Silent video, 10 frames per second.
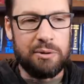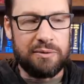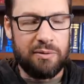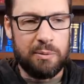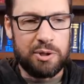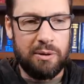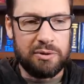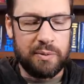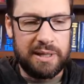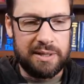he was a former
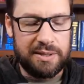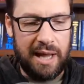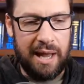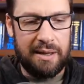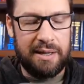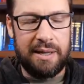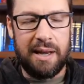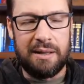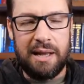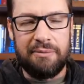jehovah's witness and he
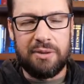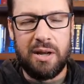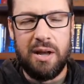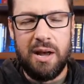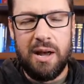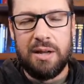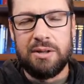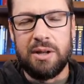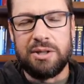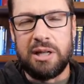had left
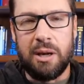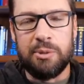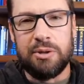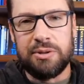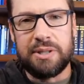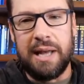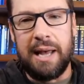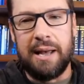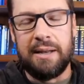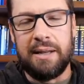the jws
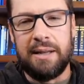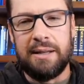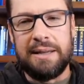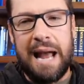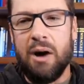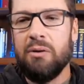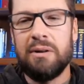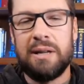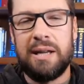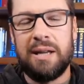and
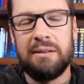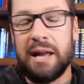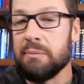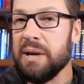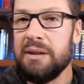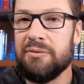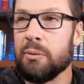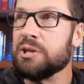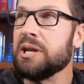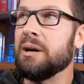now he like many
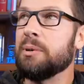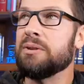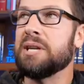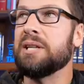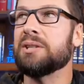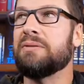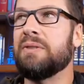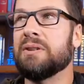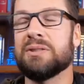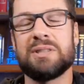former jws he just
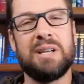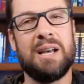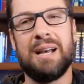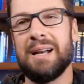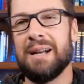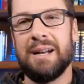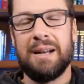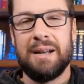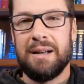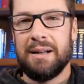feels
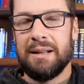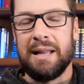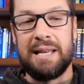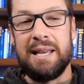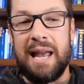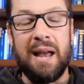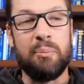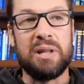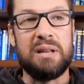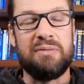like he can't
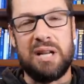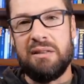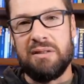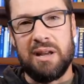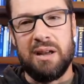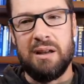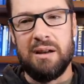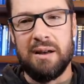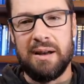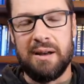believe anything
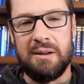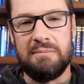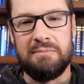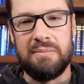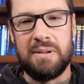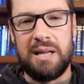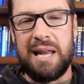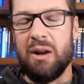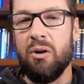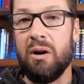um he
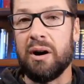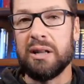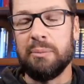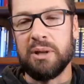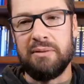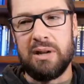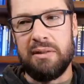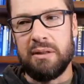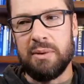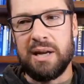can't wholeheartedly believe
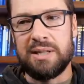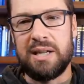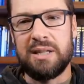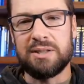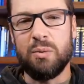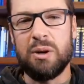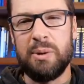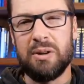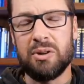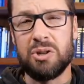anything because he doesn't want to be
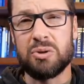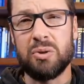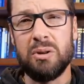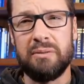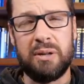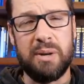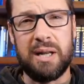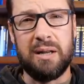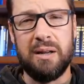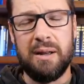under the control of anybody